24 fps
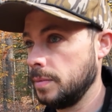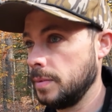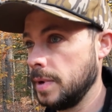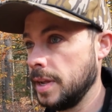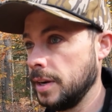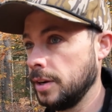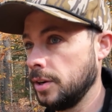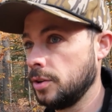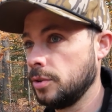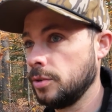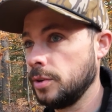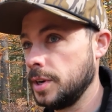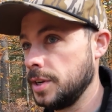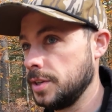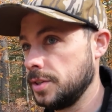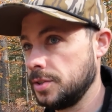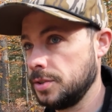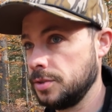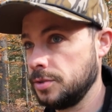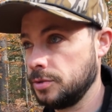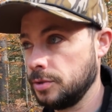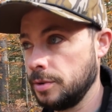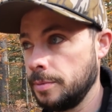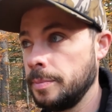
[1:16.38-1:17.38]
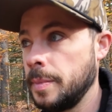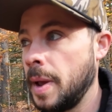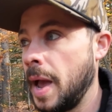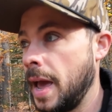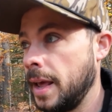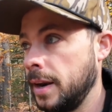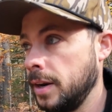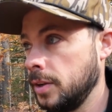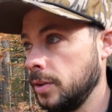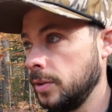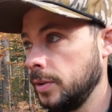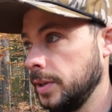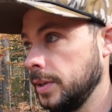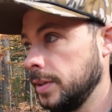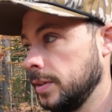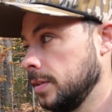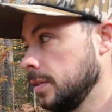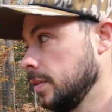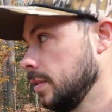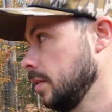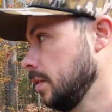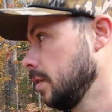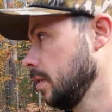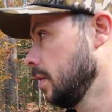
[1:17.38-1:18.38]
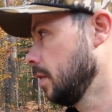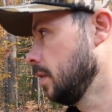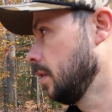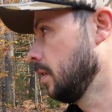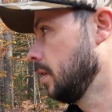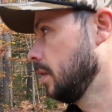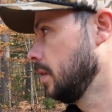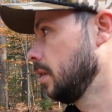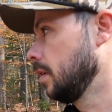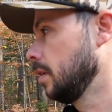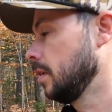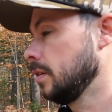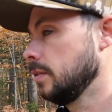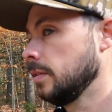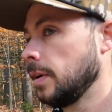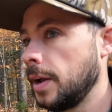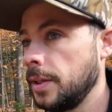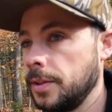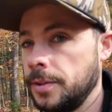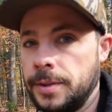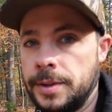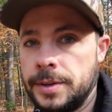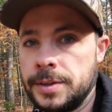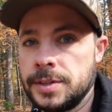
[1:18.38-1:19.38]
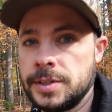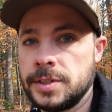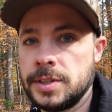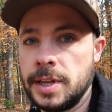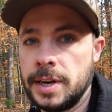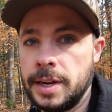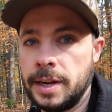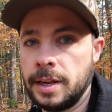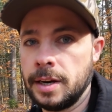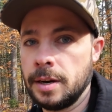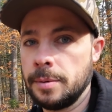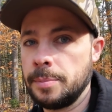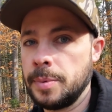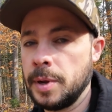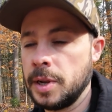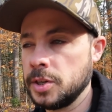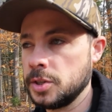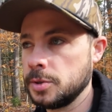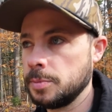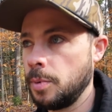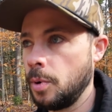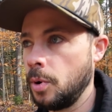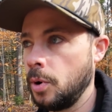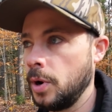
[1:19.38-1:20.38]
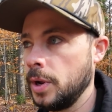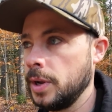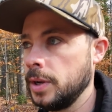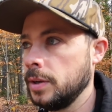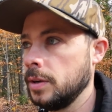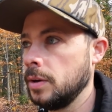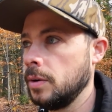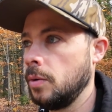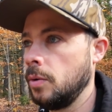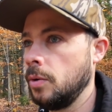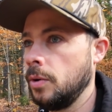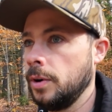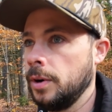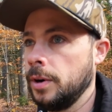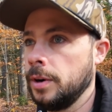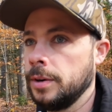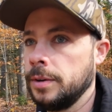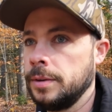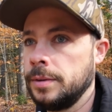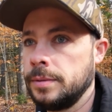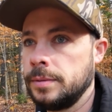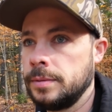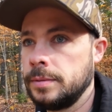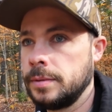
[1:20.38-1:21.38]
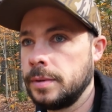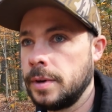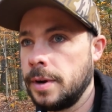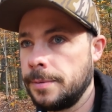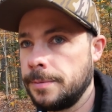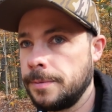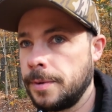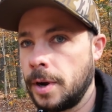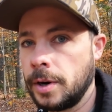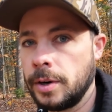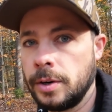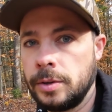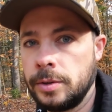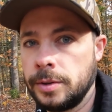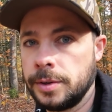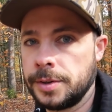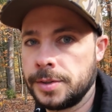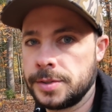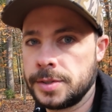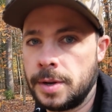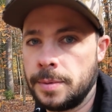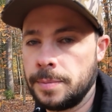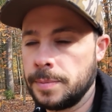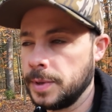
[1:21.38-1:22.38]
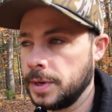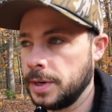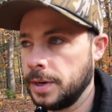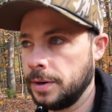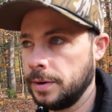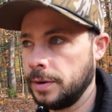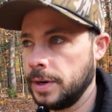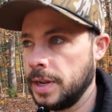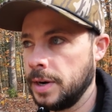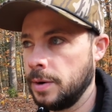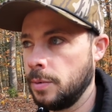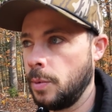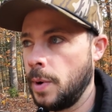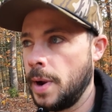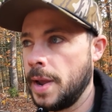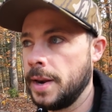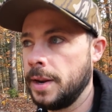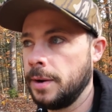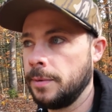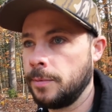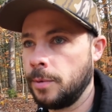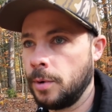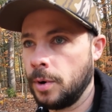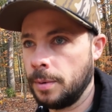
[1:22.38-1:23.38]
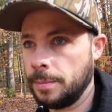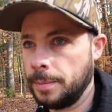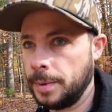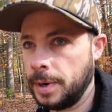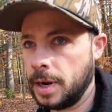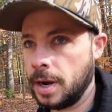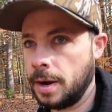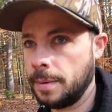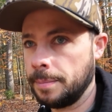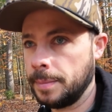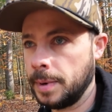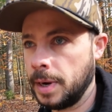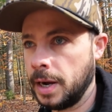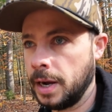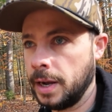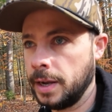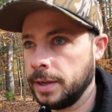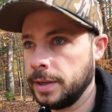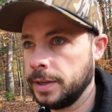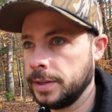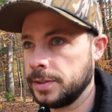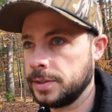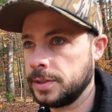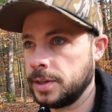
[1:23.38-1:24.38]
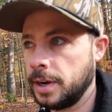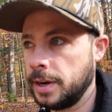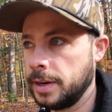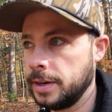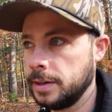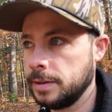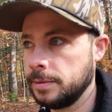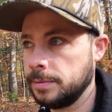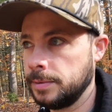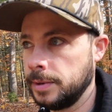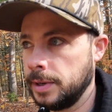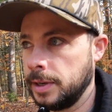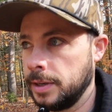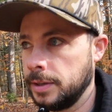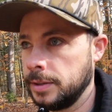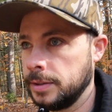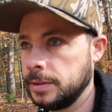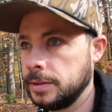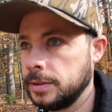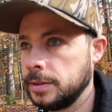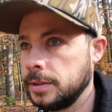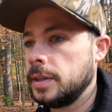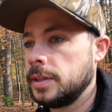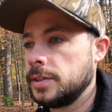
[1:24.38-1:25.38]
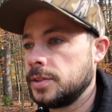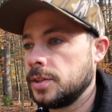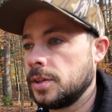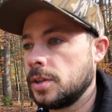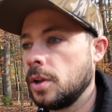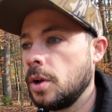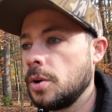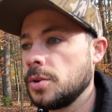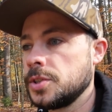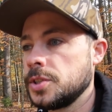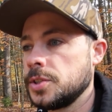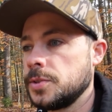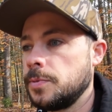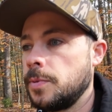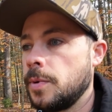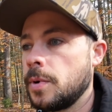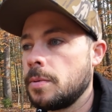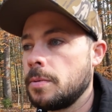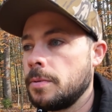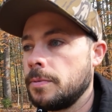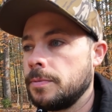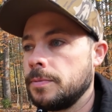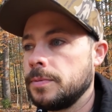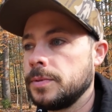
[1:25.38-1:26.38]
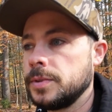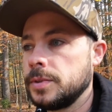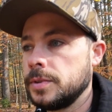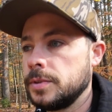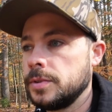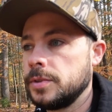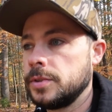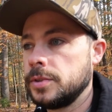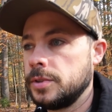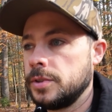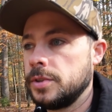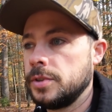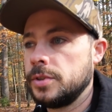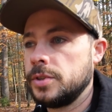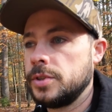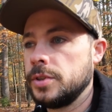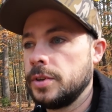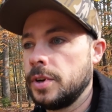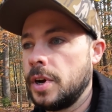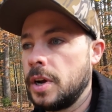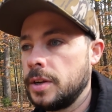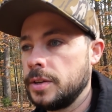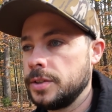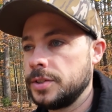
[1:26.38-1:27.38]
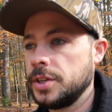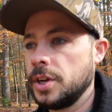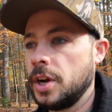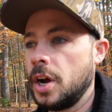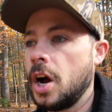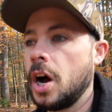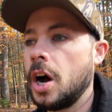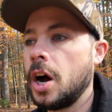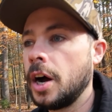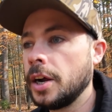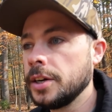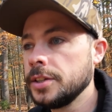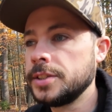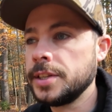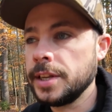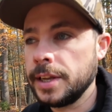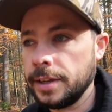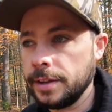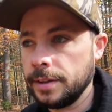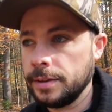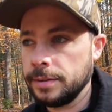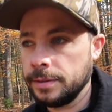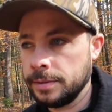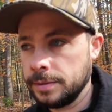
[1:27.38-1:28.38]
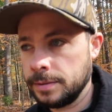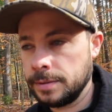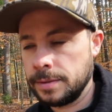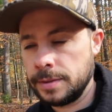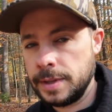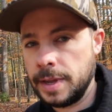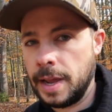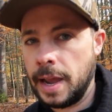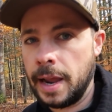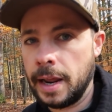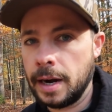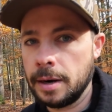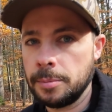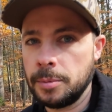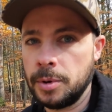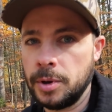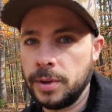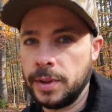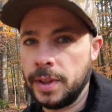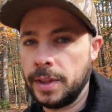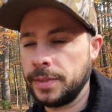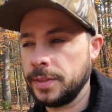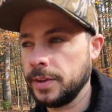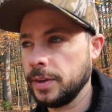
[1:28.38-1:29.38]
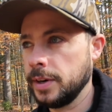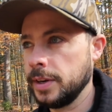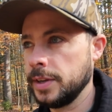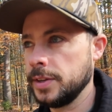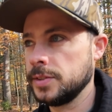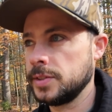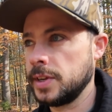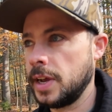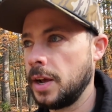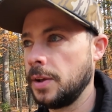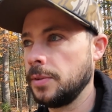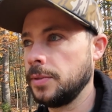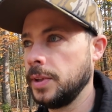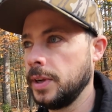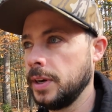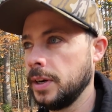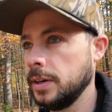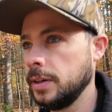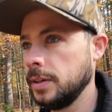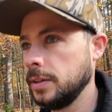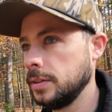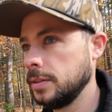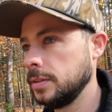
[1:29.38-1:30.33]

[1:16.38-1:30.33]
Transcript: increase dramatically, rather than sitting in a pinch point or a funnel or something and waiting for him to come by. It's kind of it's the closest form of to hunting the animal that there is out there.